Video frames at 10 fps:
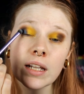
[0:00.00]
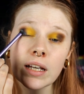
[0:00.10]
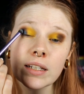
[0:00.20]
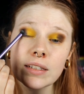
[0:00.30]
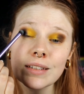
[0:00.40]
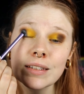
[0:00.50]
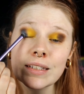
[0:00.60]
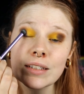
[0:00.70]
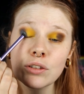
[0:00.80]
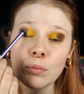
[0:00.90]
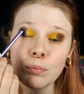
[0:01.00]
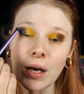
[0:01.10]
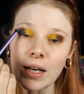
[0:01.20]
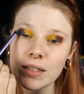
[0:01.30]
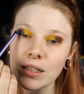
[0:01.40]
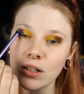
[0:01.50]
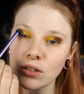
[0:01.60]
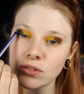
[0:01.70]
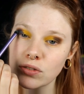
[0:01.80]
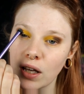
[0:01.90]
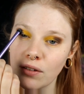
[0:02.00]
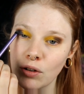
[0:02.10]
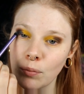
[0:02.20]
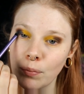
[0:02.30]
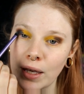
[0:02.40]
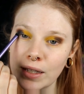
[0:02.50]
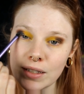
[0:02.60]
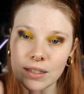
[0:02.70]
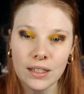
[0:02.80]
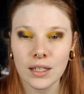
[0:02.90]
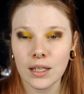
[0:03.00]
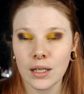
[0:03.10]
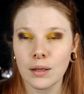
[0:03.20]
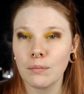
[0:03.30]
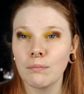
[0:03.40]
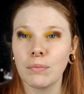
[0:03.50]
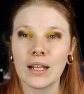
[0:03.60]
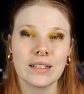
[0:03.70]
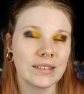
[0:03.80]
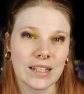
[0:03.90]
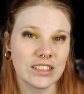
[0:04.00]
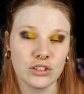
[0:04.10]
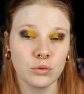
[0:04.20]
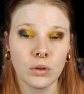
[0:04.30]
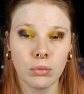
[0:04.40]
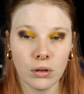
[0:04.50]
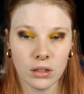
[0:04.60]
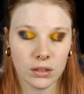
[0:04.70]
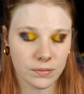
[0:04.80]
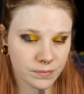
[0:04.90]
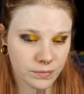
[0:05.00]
like need to pack it on to have it opaque, but it's like doable.